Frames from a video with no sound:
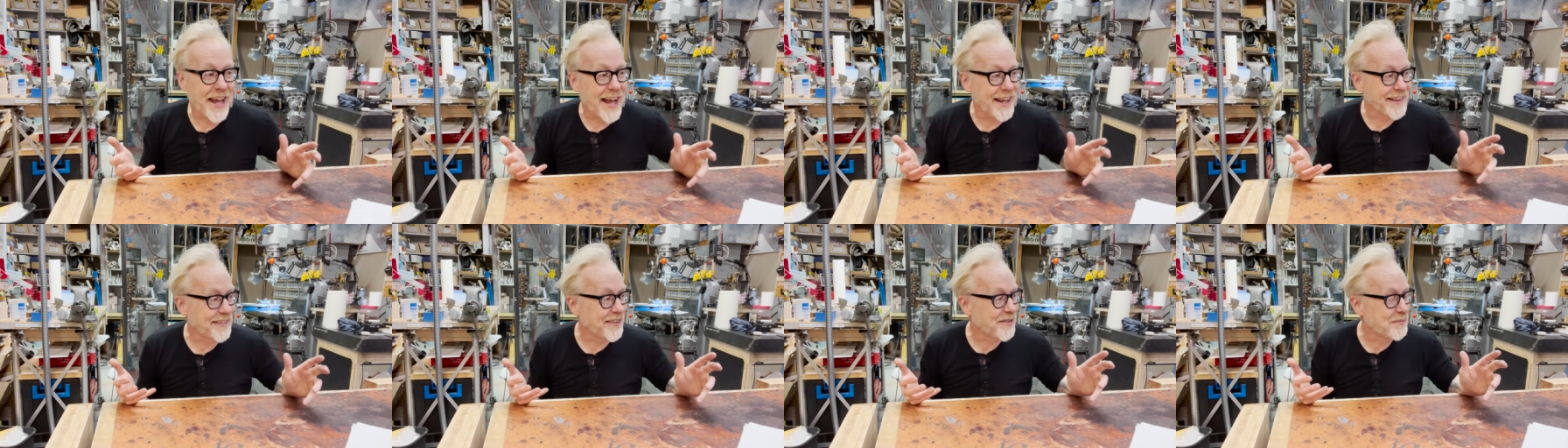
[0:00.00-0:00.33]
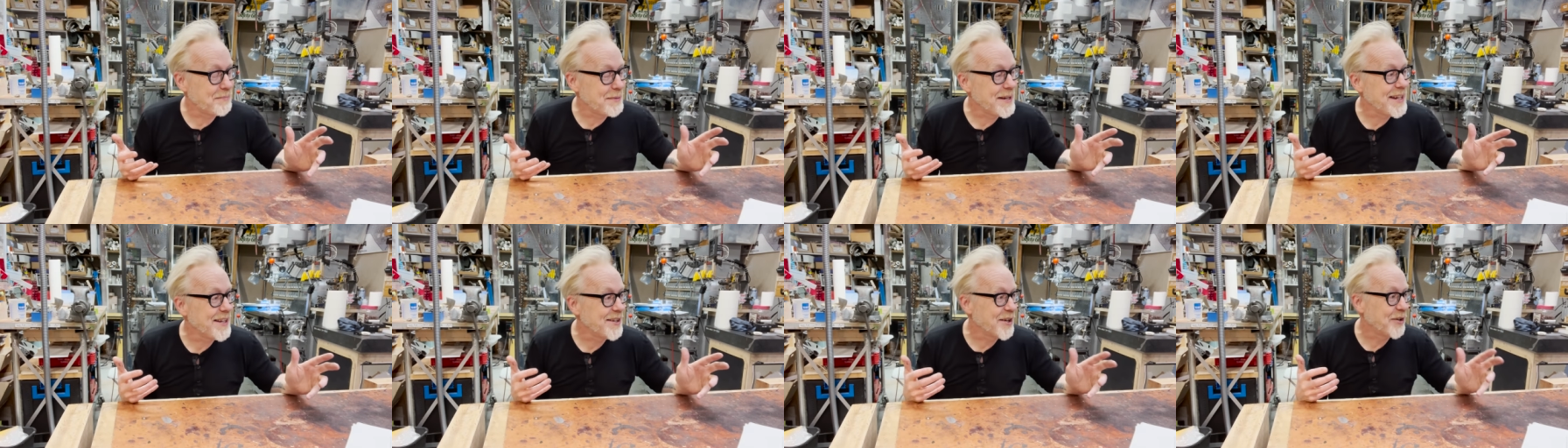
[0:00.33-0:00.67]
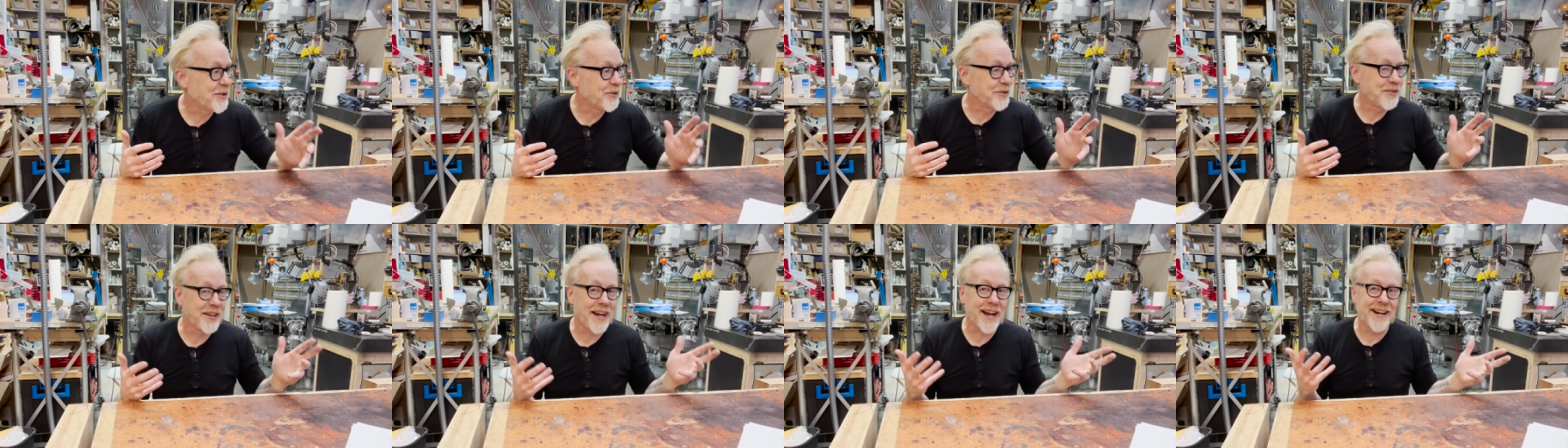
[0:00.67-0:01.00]
at speed
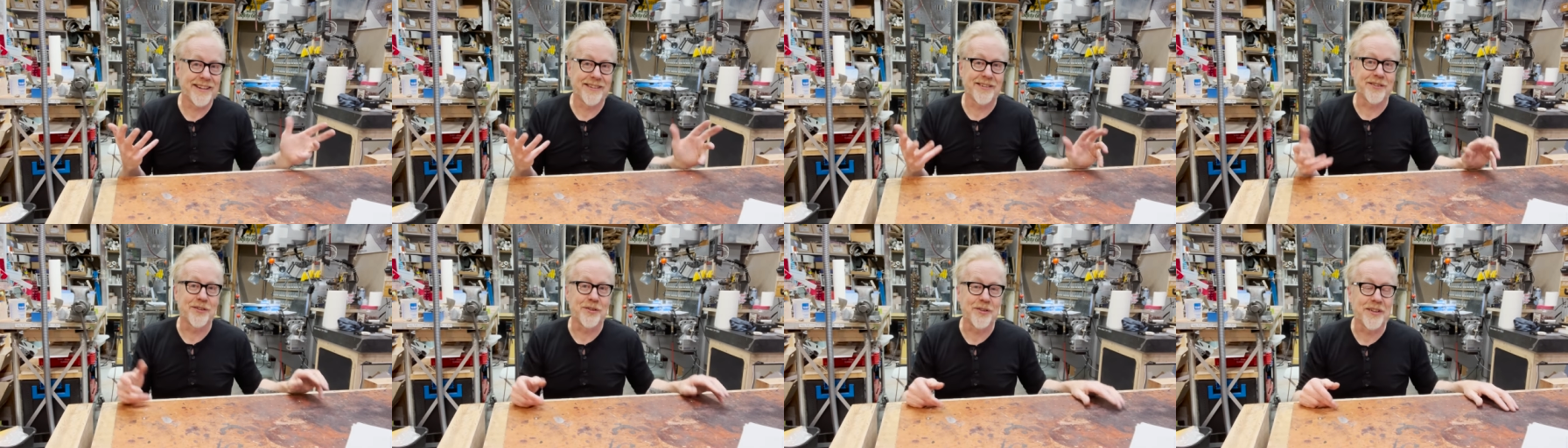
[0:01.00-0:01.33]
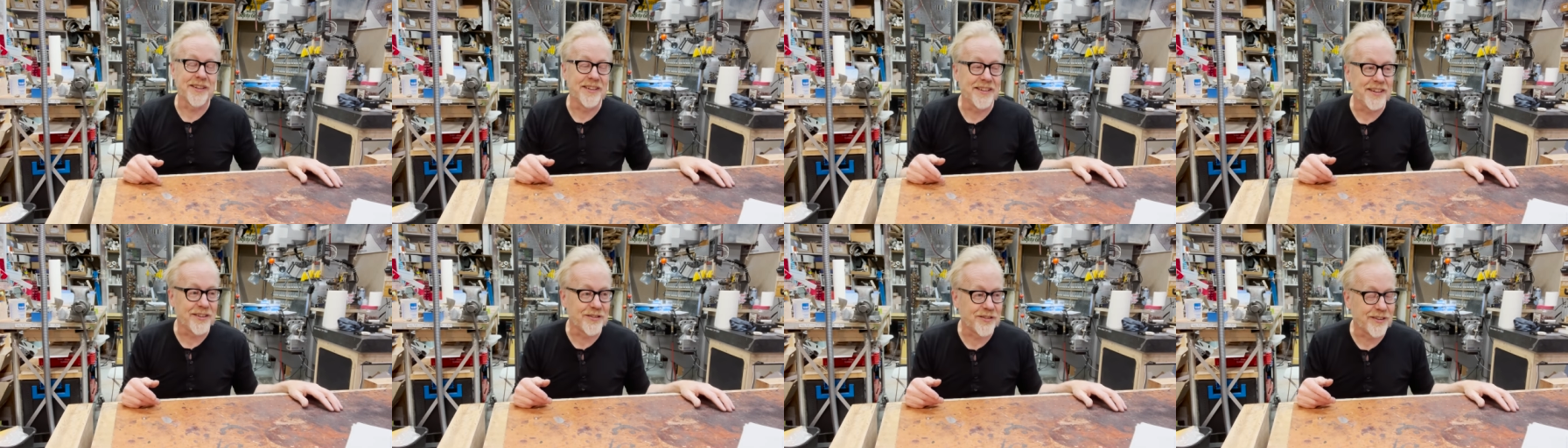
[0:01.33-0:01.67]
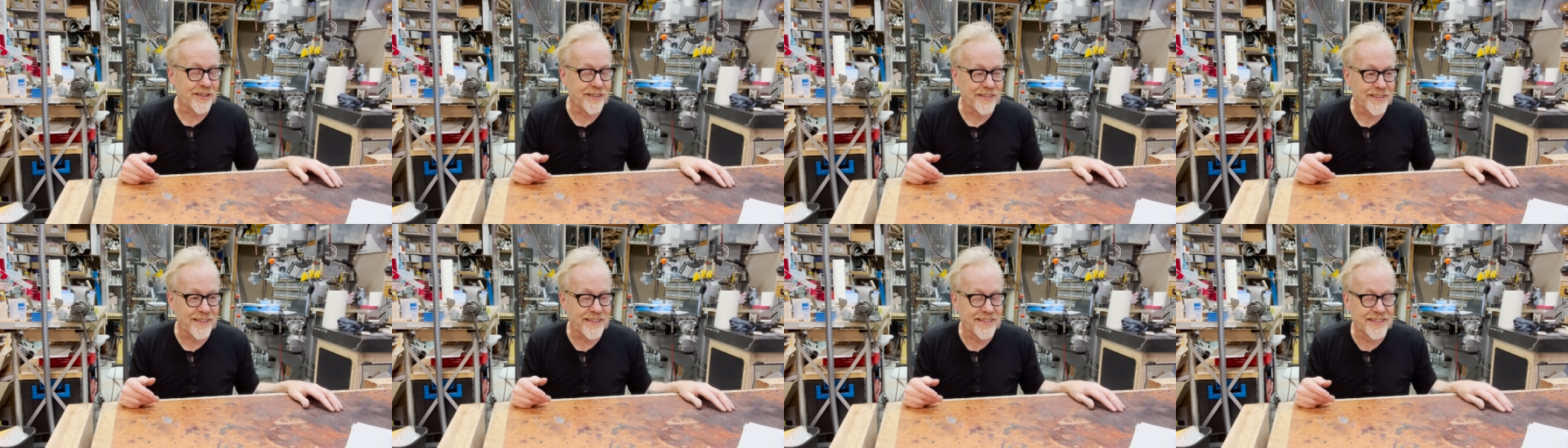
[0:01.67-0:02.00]
under tactical
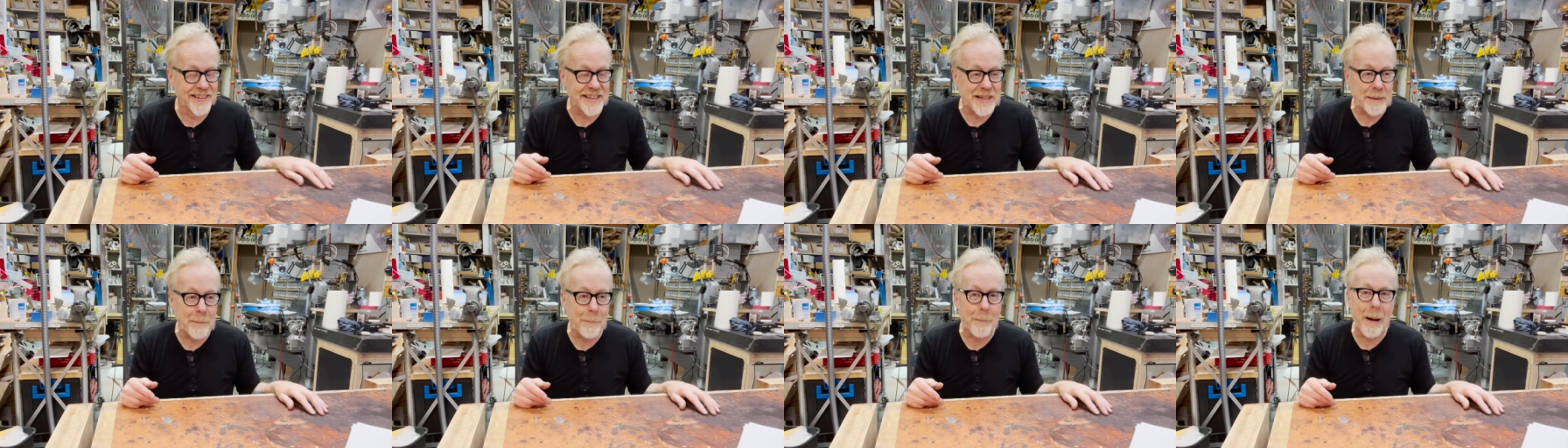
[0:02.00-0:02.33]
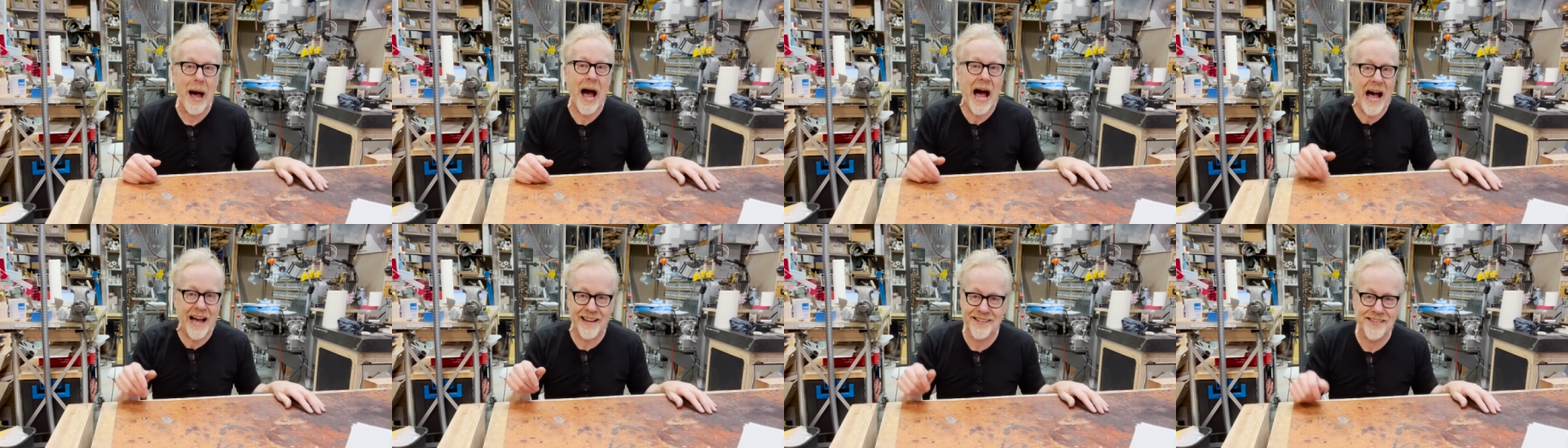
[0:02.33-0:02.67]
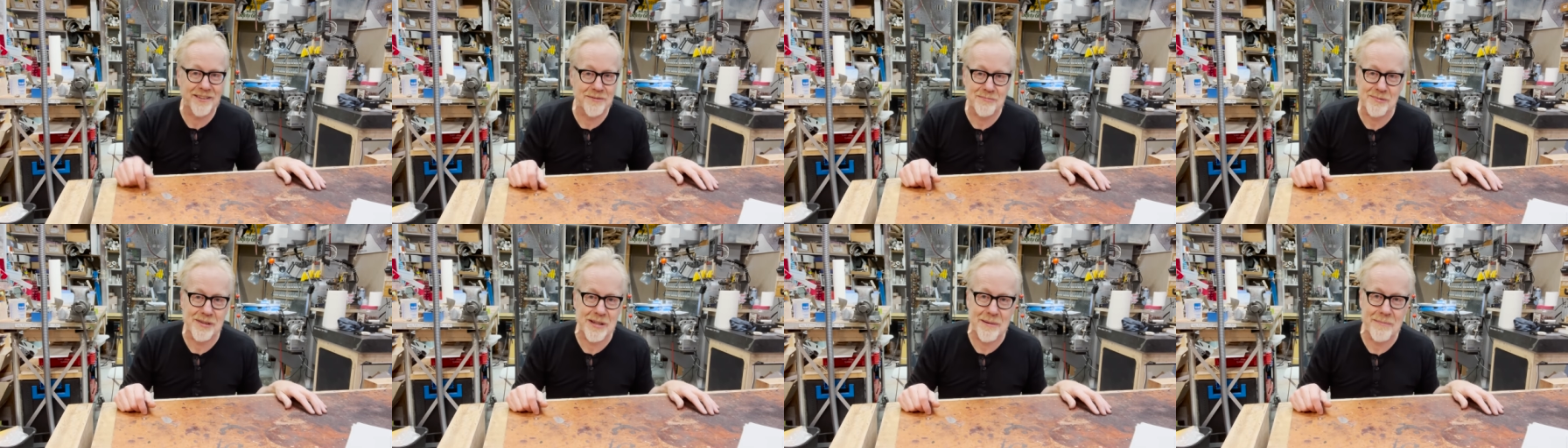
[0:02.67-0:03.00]
conditions is an
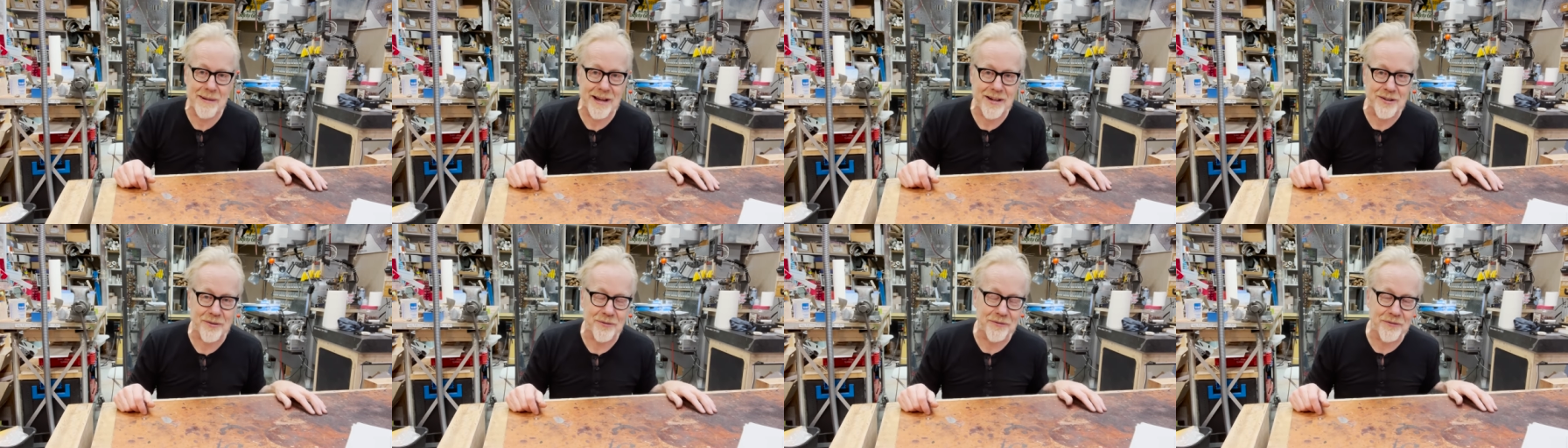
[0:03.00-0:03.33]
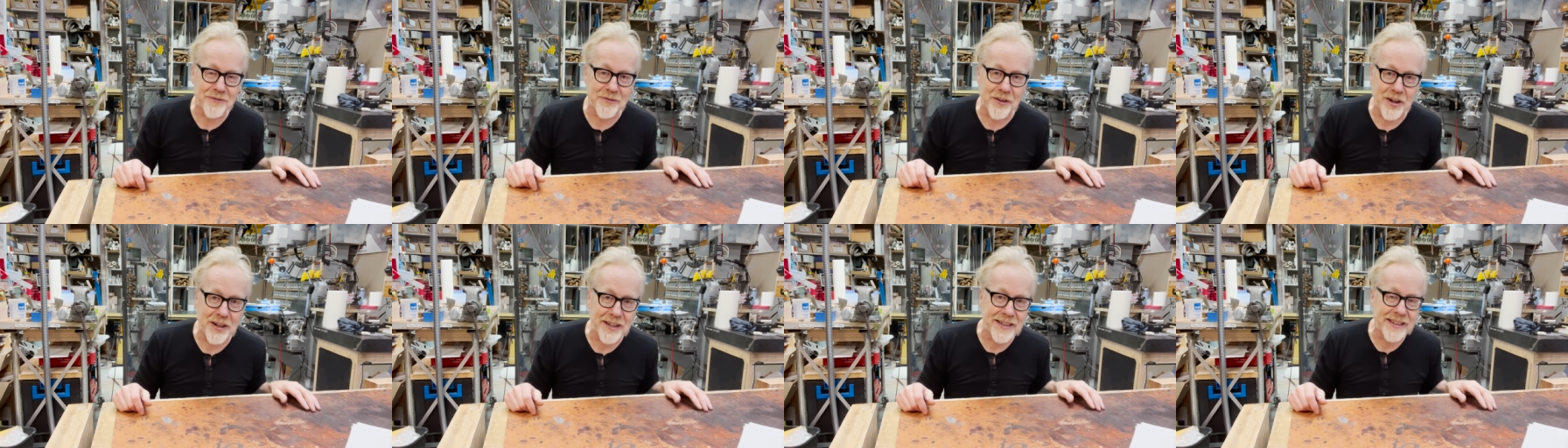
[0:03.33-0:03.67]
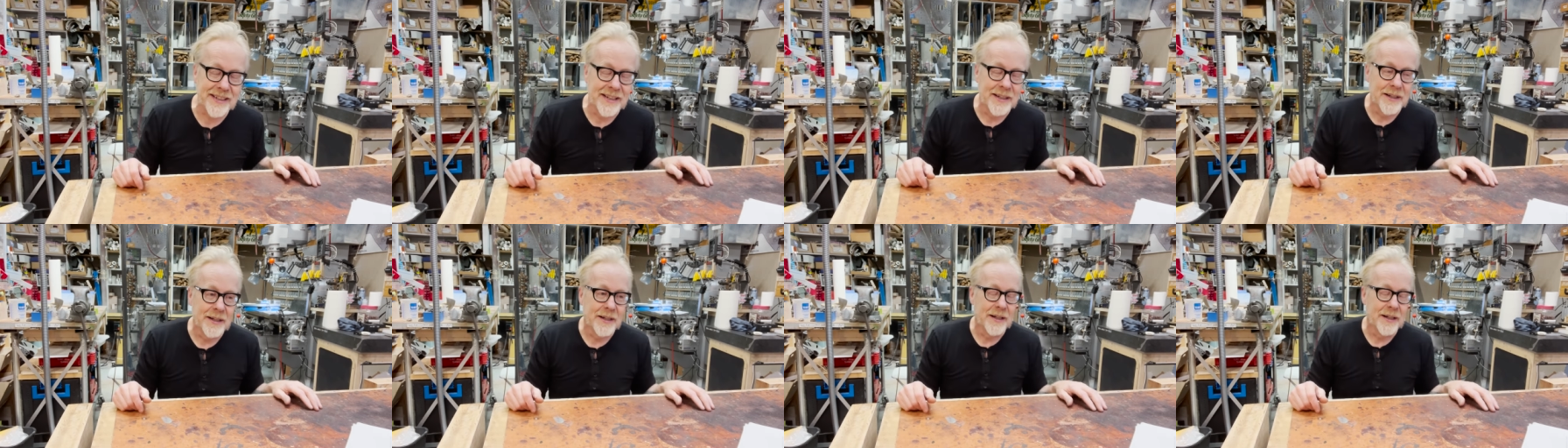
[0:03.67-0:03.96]
impossible amount of fun.